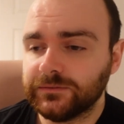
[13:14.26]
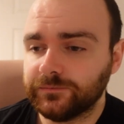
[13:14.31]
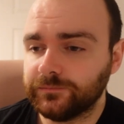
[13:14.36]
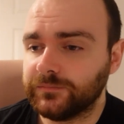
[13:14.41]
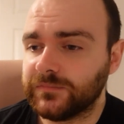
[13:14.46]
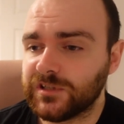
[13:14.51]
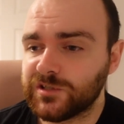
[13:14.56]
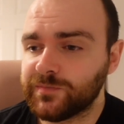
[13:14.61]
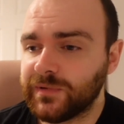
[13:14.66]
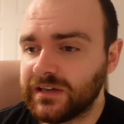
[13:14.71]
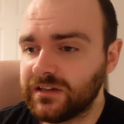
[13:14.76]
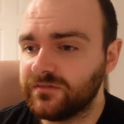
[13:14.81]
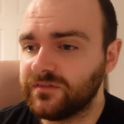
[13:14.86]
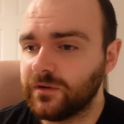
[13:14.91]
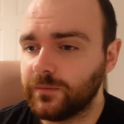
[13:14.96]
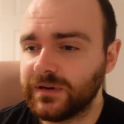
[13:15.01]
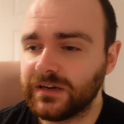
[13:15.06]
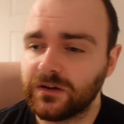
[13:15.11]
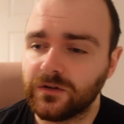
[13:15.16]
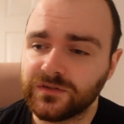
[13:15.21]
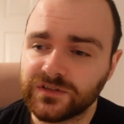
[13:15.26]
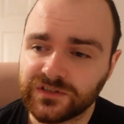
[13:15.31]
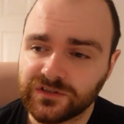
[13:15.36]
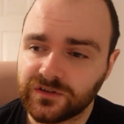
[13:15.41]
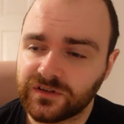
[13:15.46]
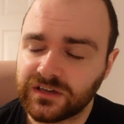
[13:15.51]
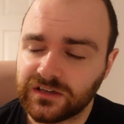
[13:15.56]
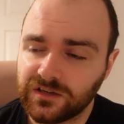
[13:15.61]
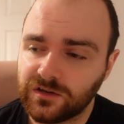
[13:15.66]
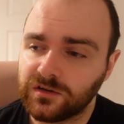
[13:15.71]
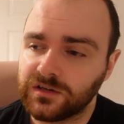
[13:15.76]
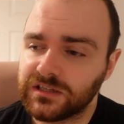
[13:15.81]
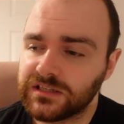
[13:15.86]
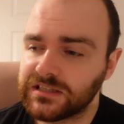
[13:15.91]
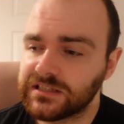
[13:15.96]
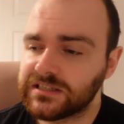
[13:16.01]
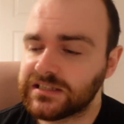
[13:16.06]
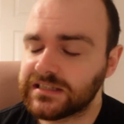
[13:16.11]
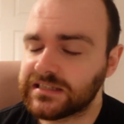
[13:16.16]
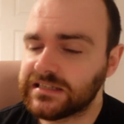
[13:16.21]
despite the fact we know there's nothing younger
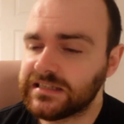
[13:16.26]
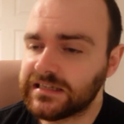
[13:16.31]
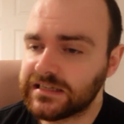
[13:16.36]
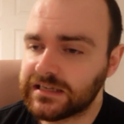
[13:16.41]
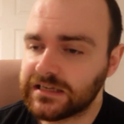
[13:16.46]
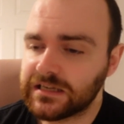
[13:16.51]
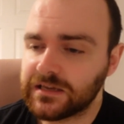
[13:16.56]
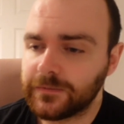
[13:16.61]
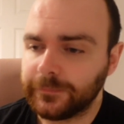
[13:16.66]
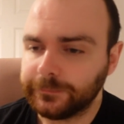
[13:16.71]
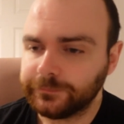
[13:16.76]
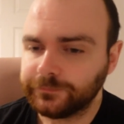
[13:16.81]
than 16 in it.